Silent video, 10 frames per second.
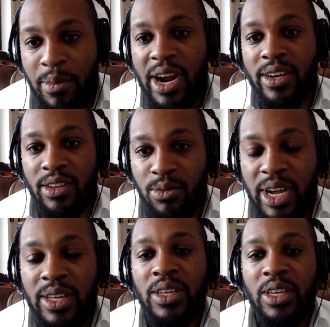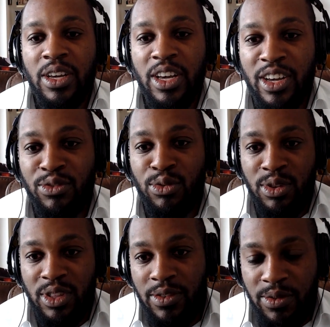market, right?
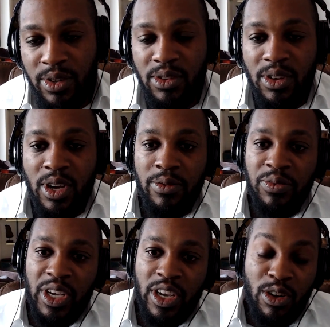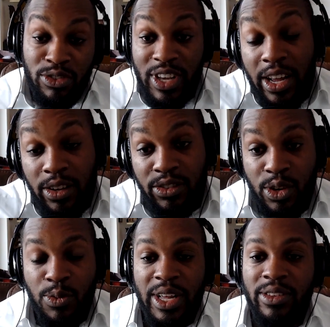Through the different cycles
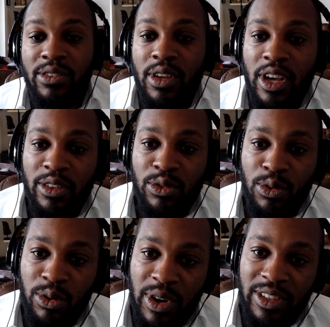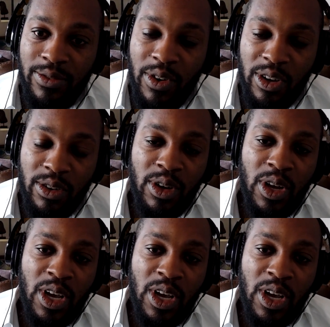they went to raise the fund.